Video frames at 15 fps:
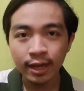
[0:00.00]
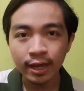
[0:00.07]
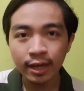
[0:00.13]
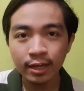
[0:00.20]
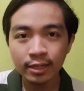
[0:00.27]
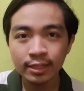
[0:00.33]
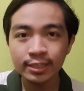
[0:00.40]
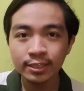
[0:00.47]

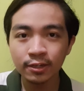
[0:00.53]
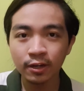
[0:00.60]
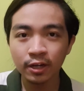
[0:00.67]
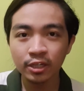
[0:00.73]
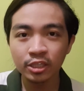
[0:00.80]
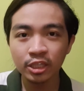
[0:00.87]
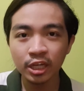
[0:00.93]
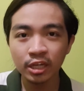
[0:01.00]
and
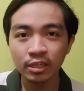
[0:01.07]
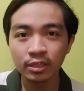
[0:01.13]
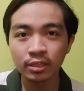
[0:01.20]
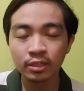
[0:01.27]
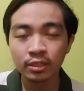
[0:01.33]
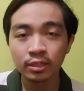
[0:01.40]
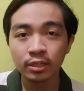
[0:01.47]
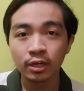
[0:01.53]

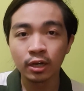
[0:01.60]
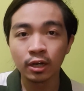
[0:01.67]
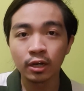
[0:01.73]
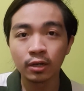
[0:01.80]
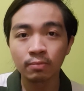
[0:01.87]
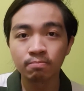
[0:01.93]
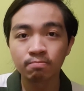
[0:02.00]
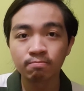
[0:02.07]
discharging
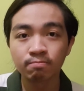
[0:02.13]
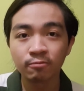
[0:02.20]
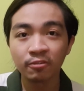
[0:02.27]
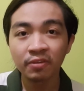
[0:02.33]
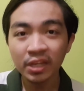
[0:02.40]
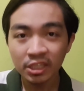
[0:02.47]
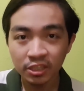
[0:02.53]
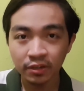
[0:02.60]
uh,
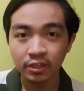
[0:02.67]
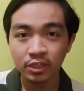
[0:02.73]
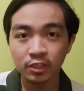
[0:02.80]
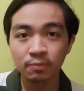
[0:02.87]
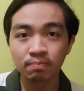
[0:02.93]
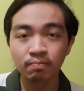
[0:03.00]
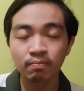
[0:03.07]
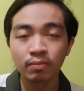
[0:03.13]

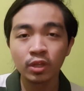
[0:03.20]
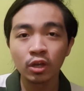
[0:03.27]
features.